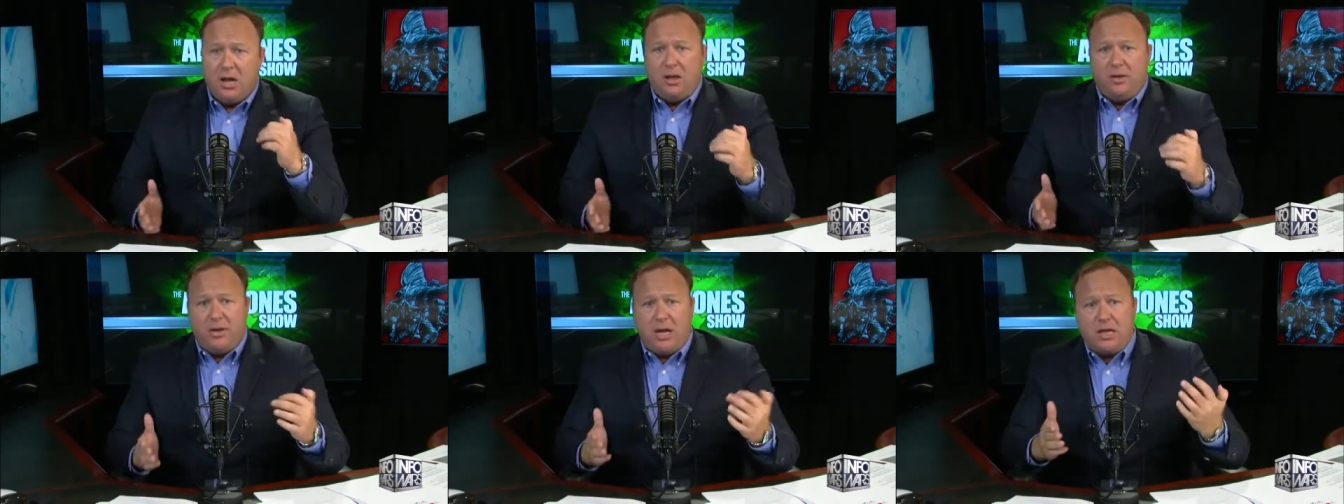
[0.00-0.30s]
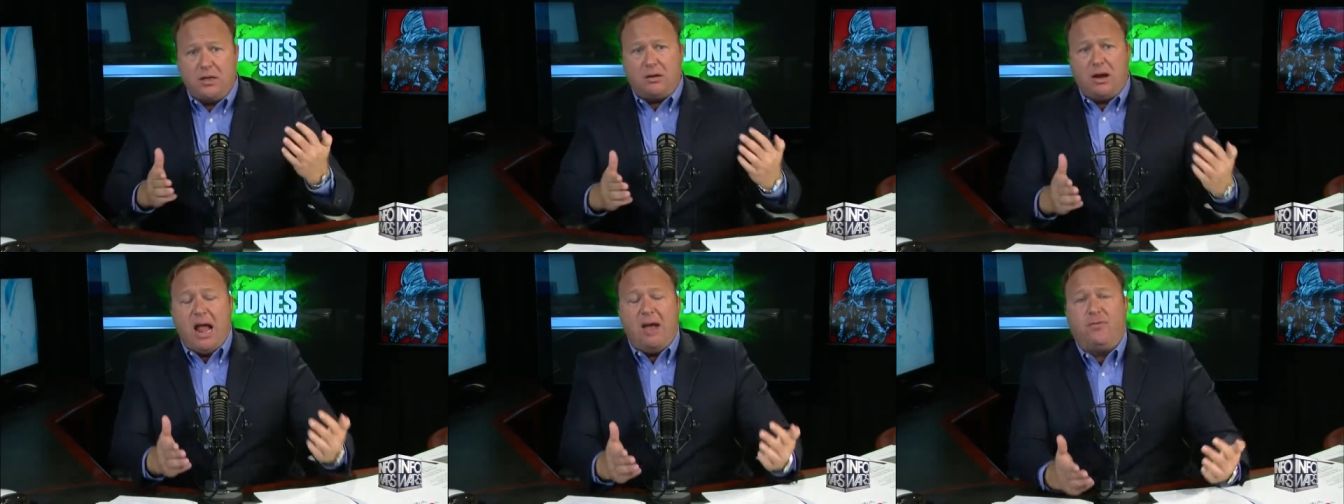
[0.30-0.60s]
The
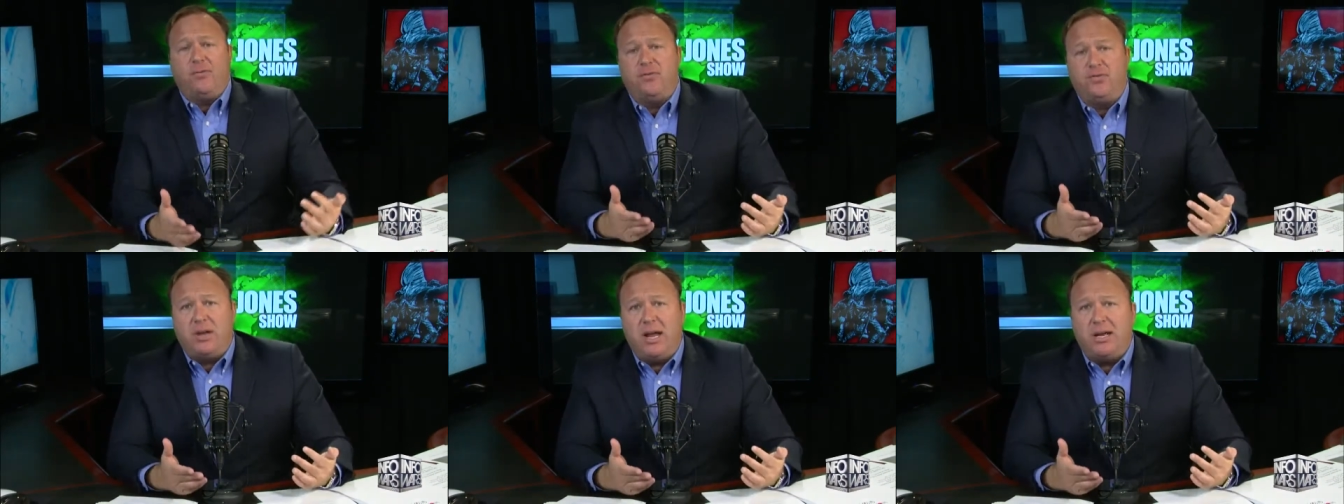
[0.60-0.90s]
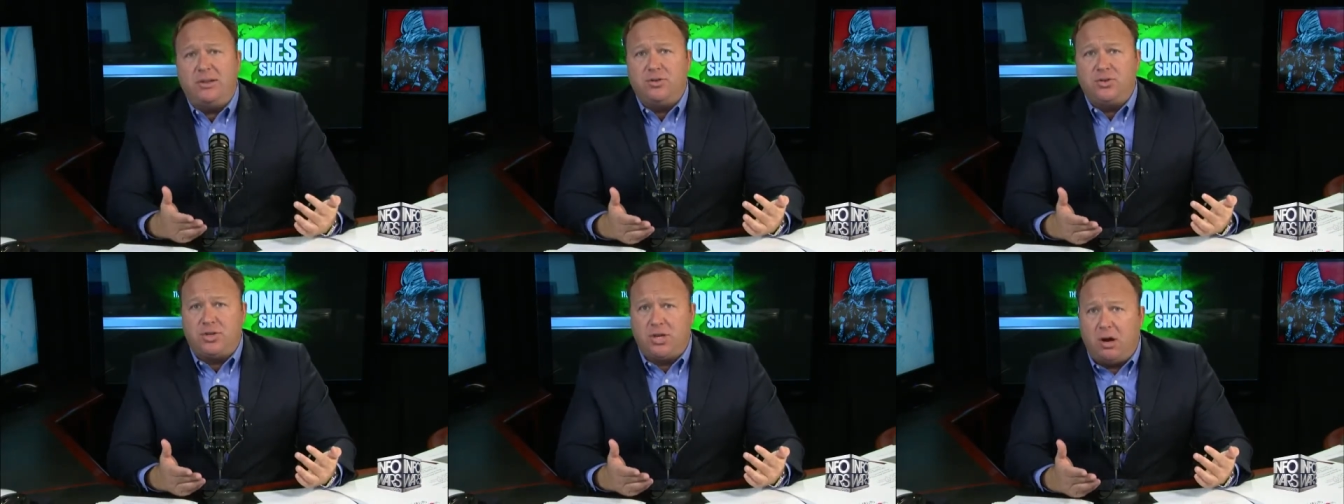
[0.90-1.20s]
other half have
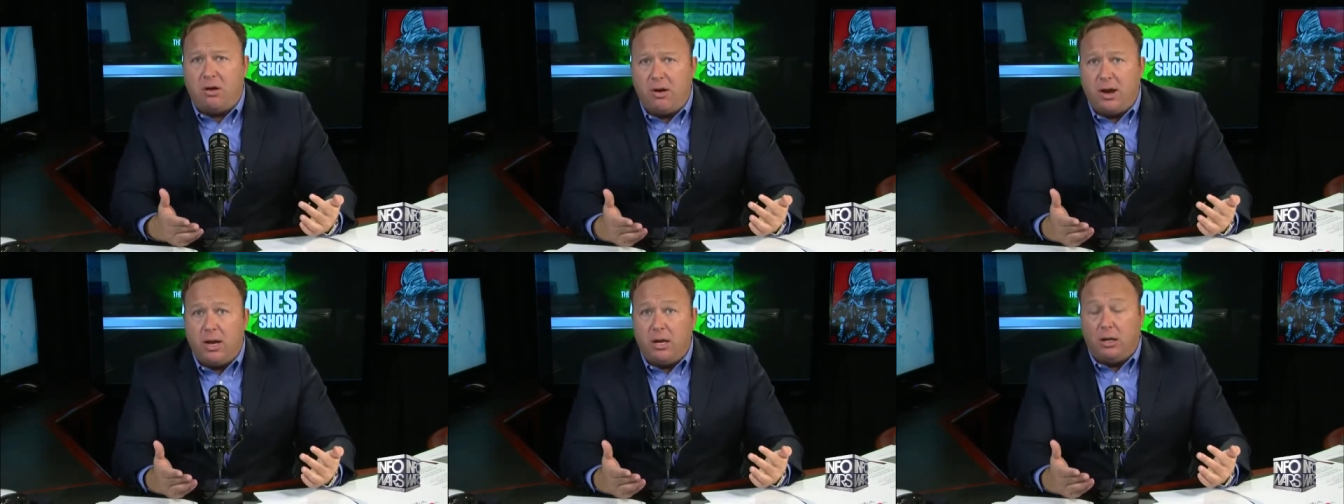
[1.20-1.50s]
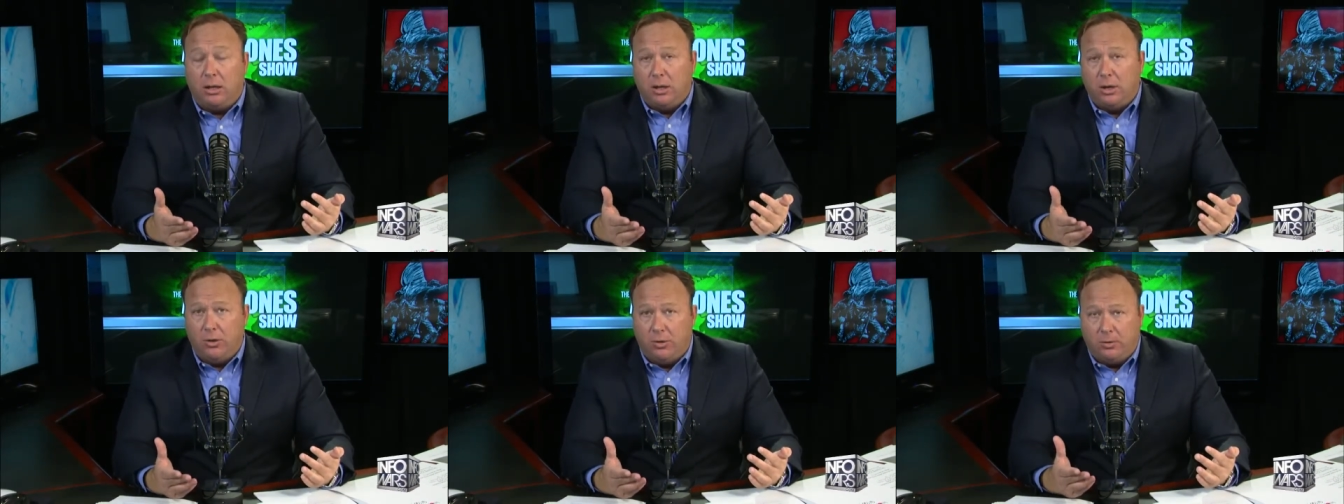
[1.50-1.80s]
stayed in Syria to
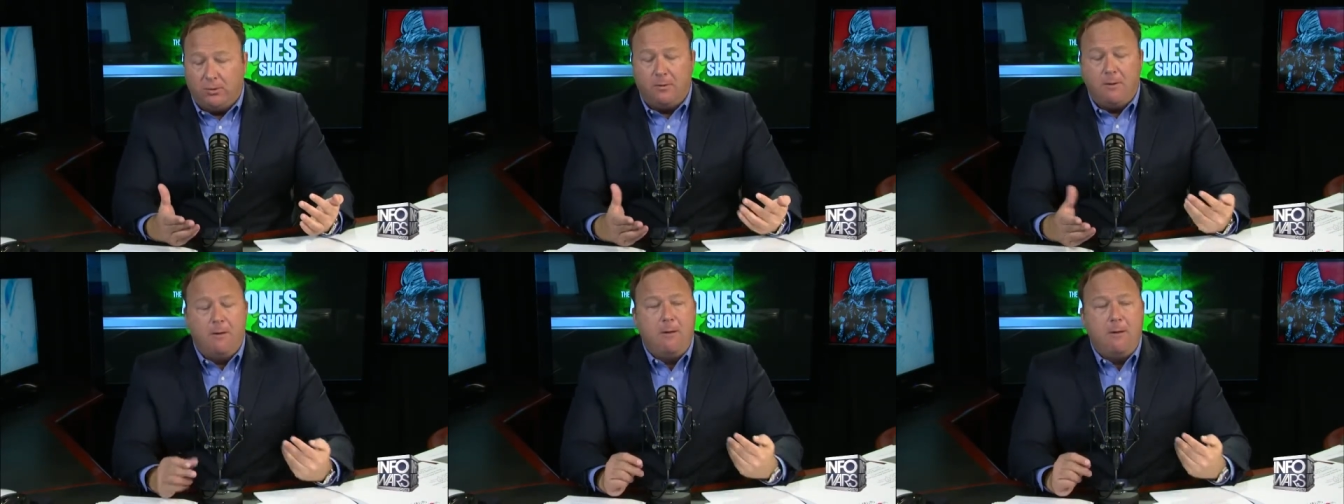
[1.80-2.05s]
loot.